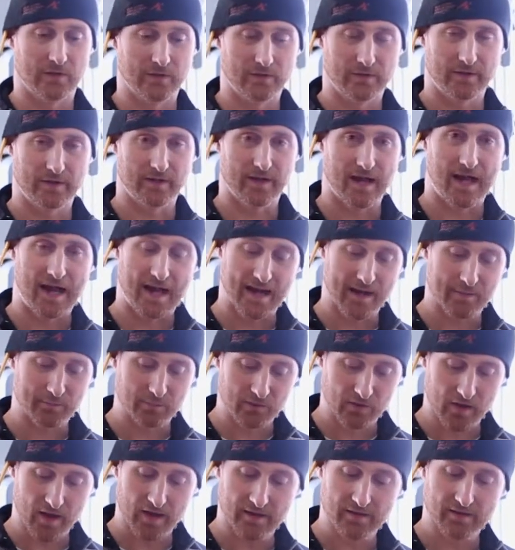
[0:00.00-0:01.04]
All right. Hi,
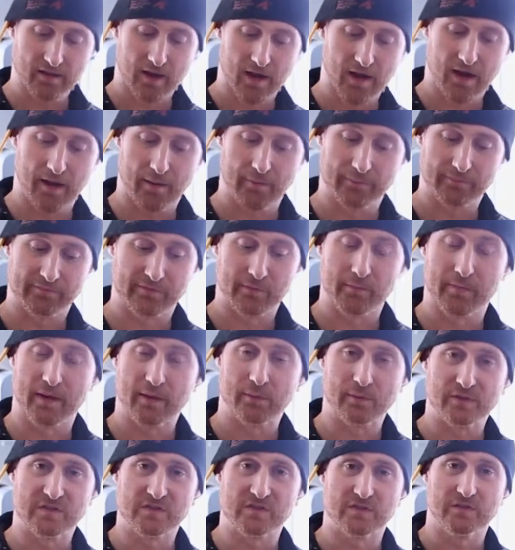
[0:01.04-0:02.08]
I'm Glenn from
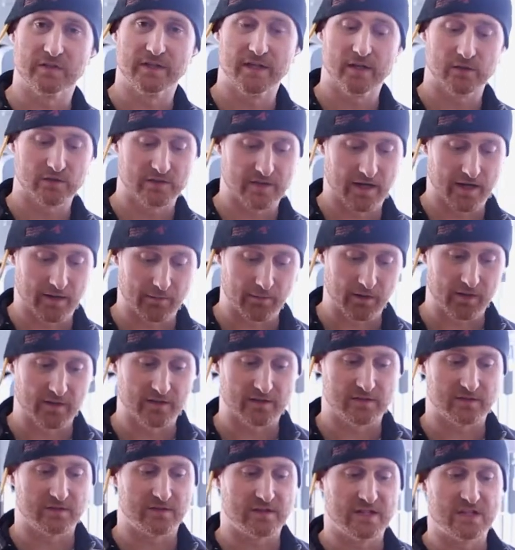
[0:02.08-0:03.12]
Bentwood Studio. Today I'm going to
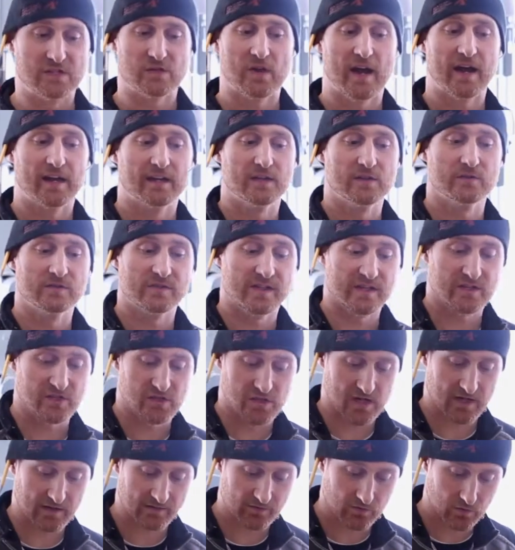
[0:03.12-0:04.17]
teach you how to use a
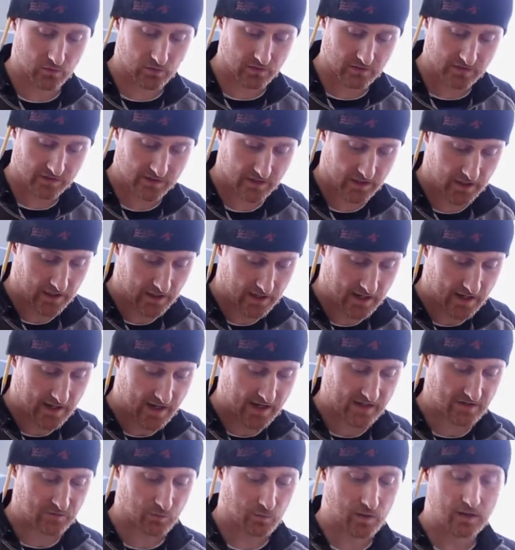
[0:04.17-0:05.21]
shave horse
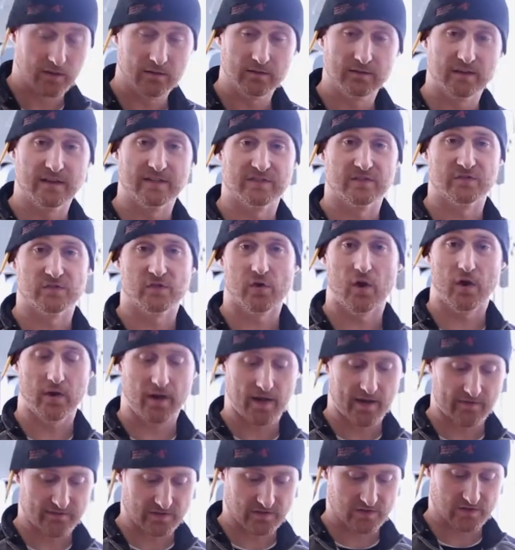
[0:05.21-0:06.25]
as well as a draw
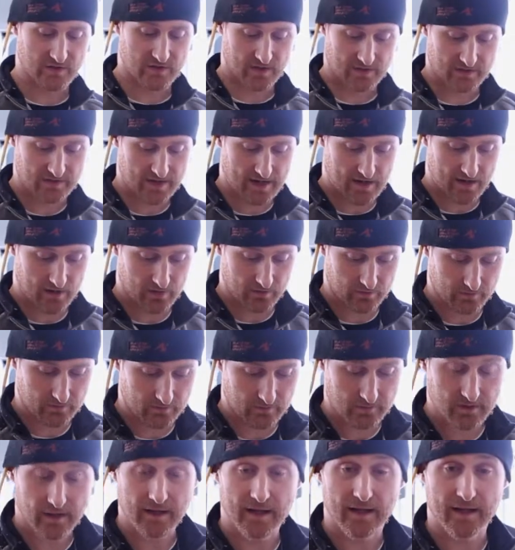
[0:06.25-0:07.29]
knife to turn down
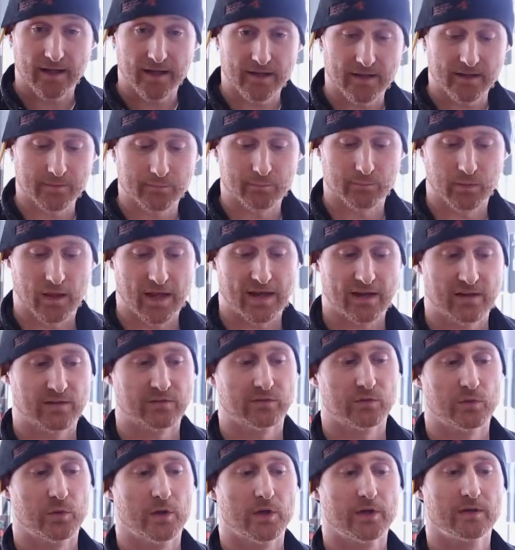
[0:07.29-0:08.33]
a blank
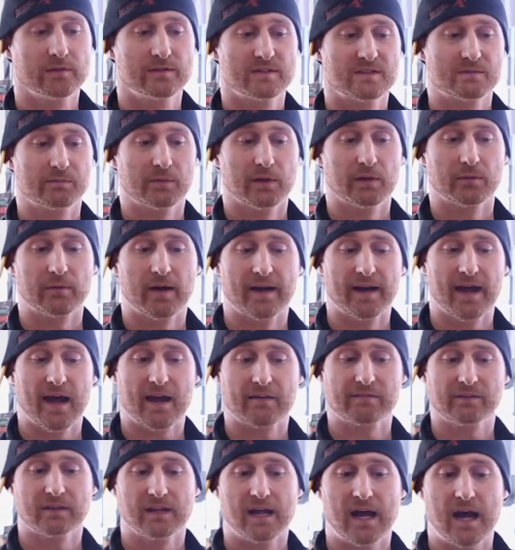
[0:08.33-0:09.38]
of wood split right
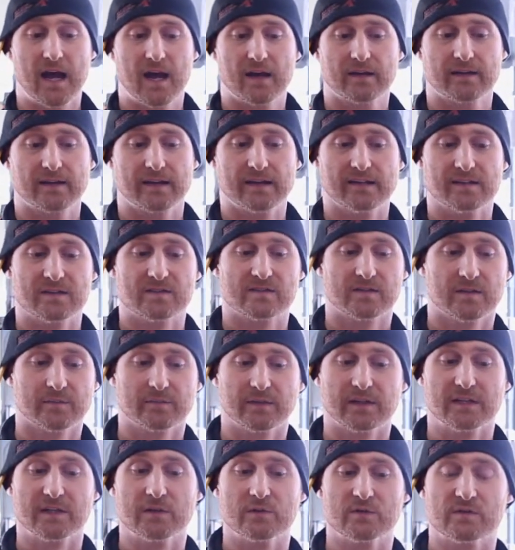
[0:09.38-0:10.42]
out of a log into
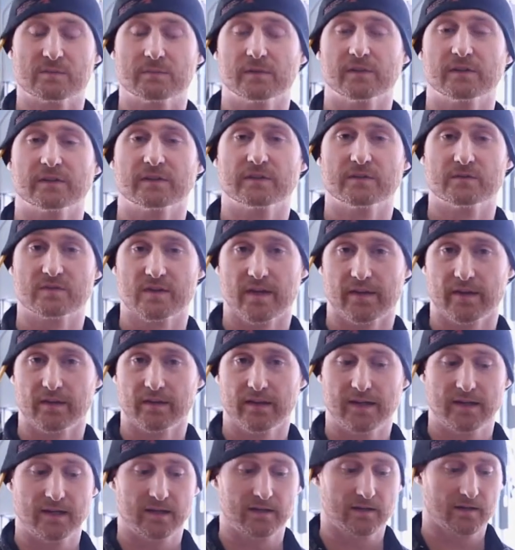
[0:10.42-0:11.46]
something usable to use on
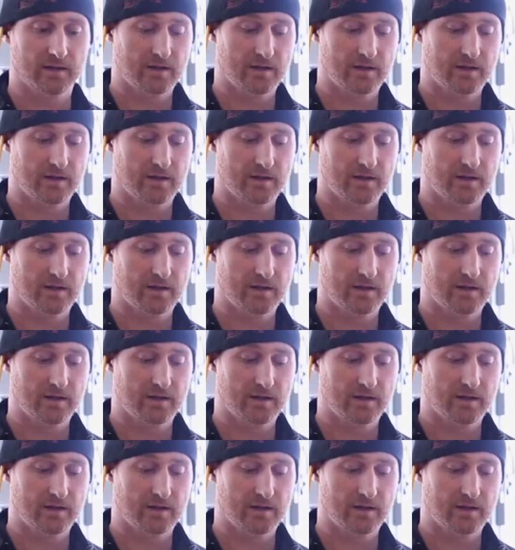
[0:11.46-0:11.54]
the lathe.